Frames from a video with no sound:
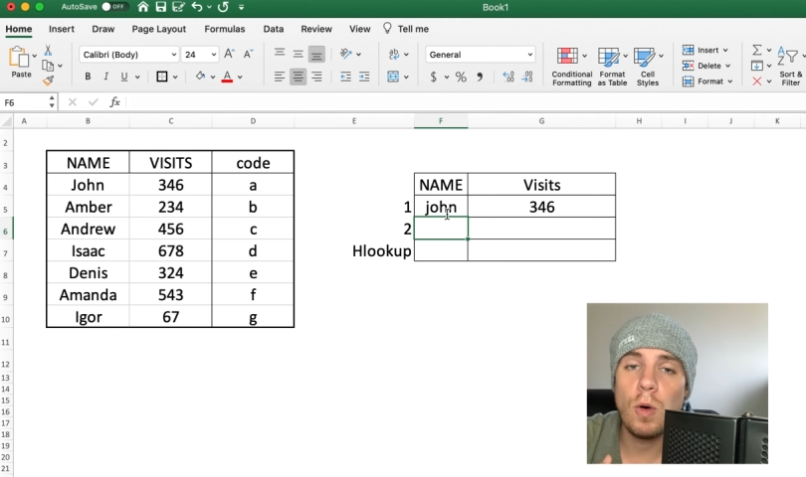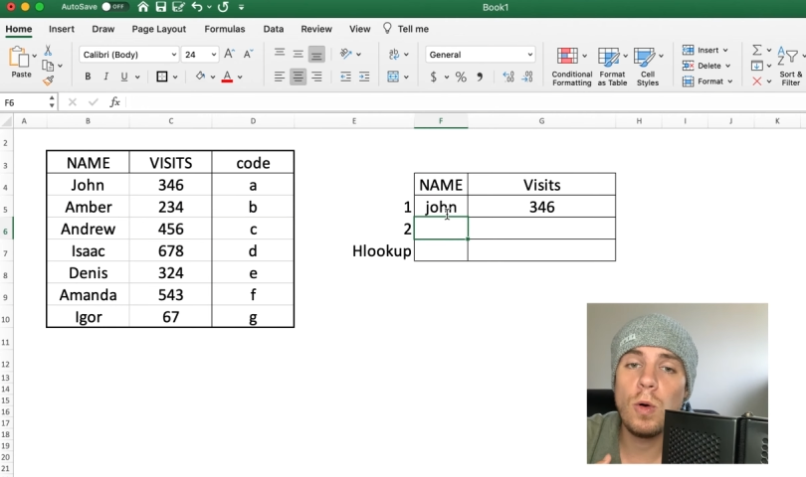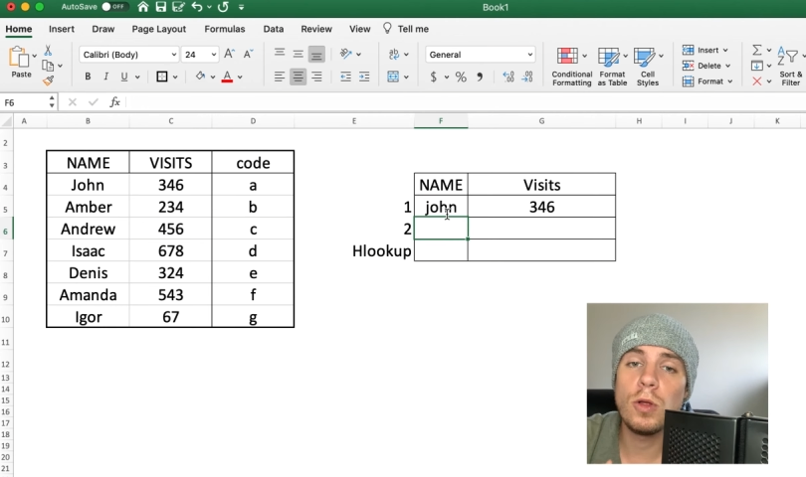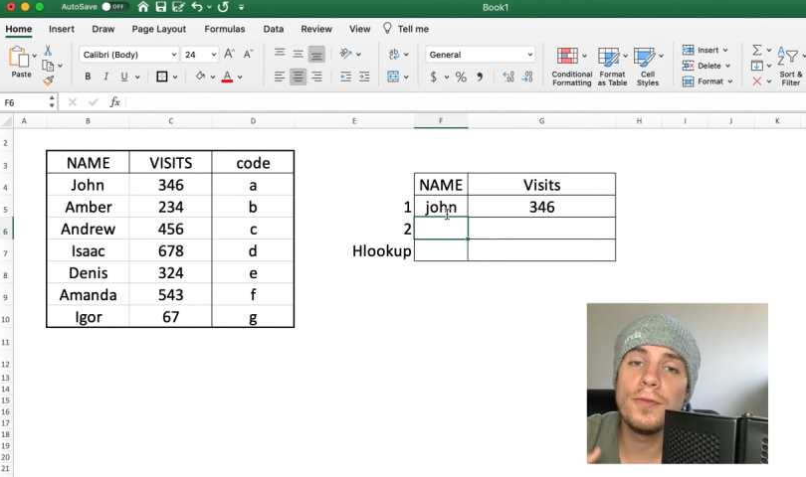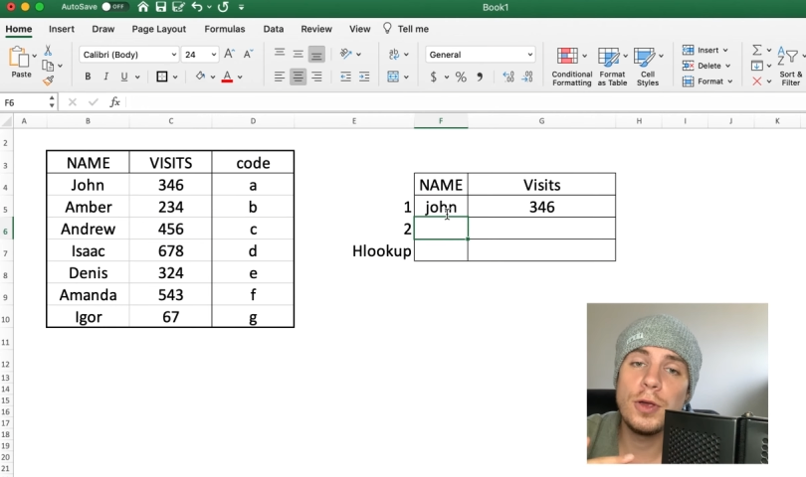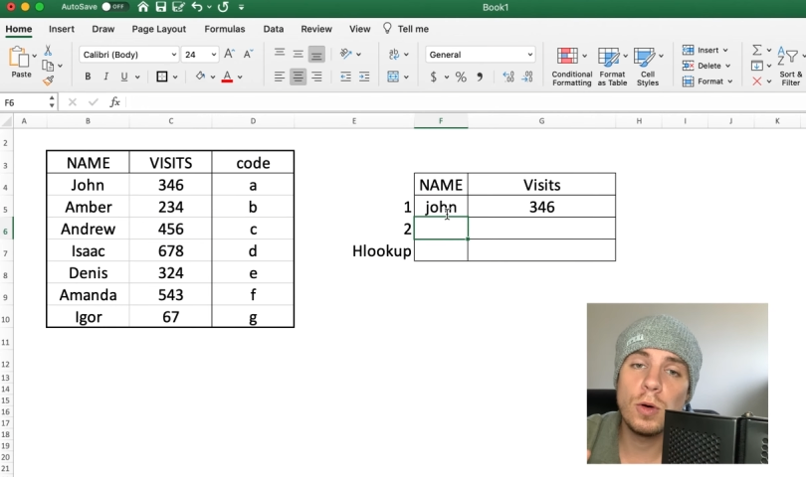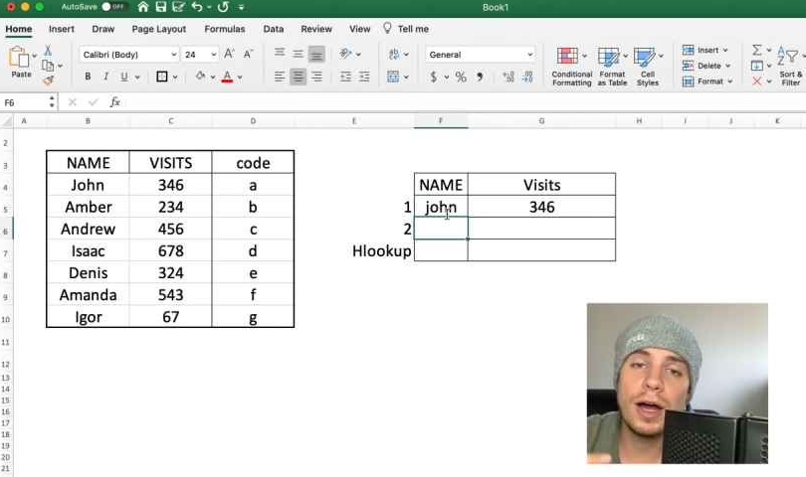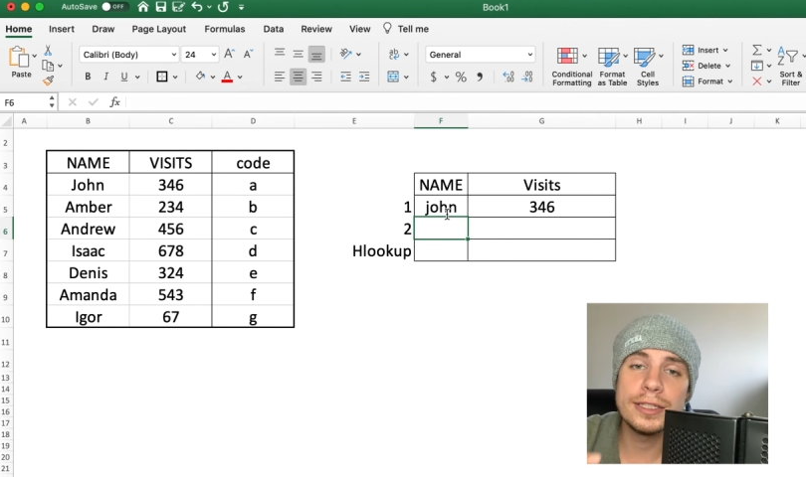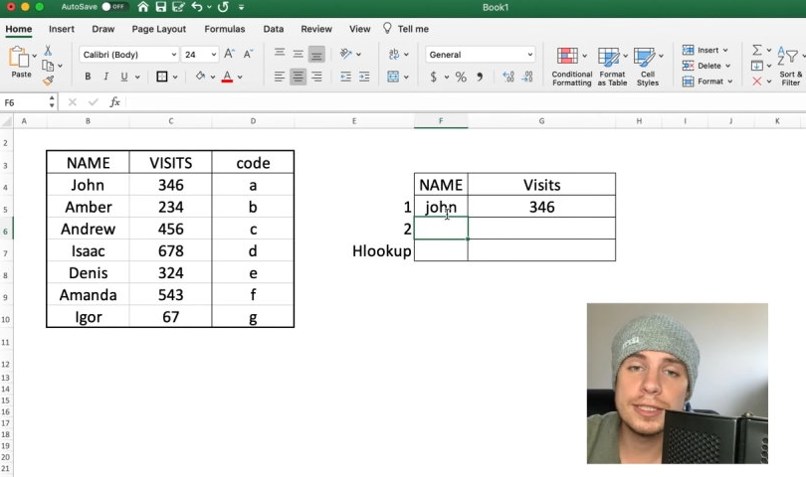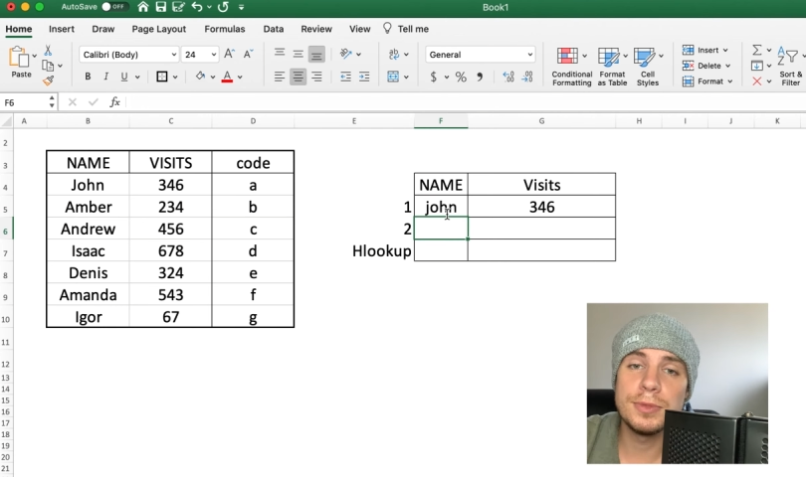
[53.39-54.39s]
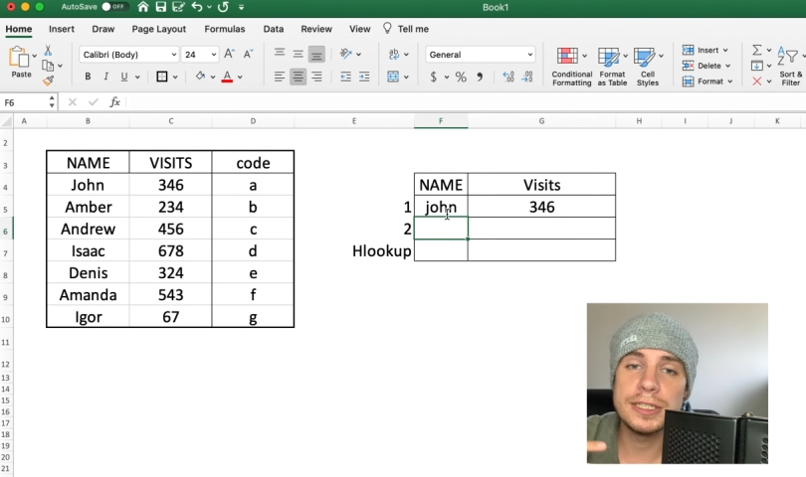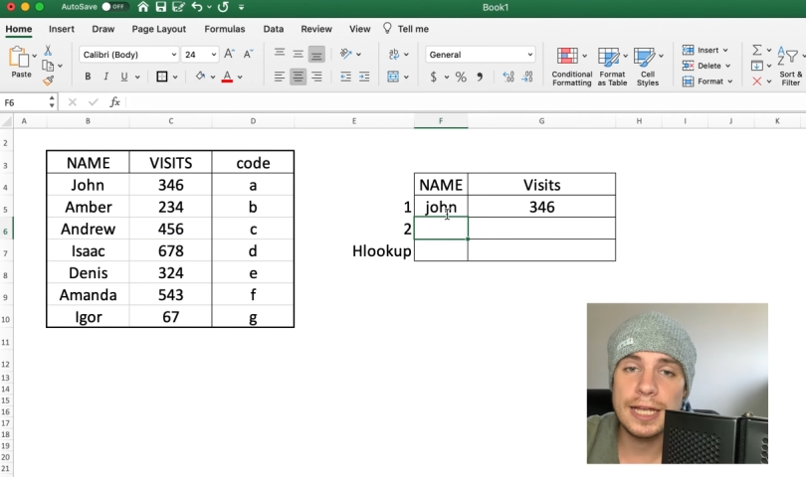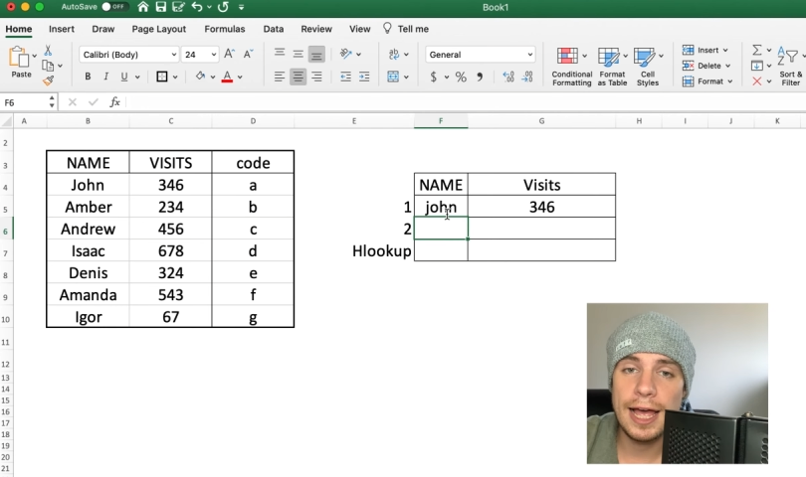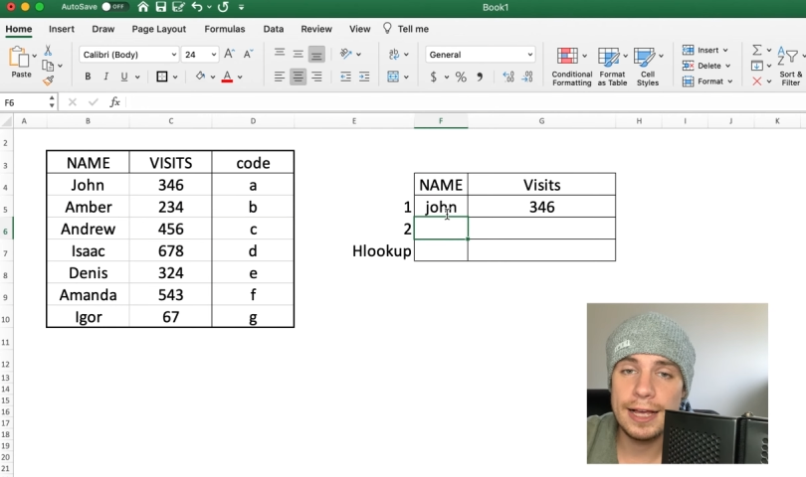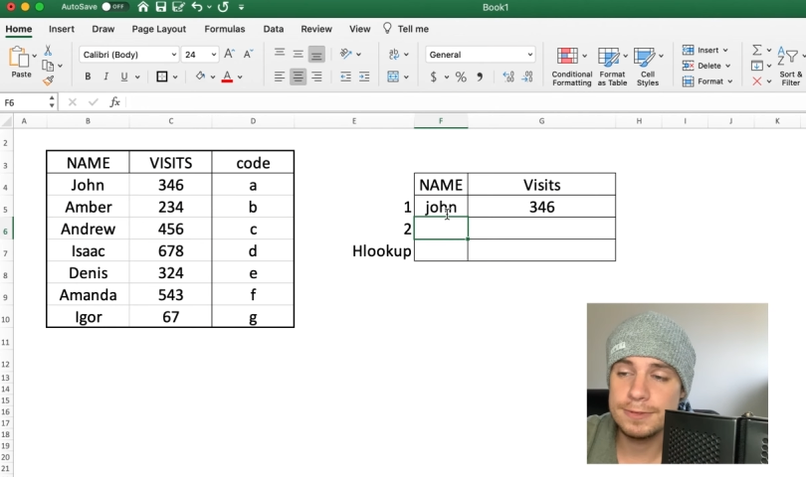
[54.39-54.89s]
all of your customers
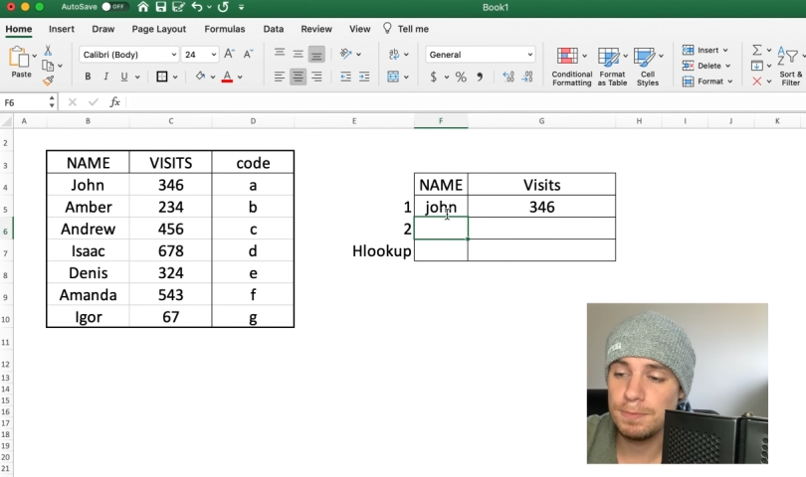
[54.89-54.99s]
has,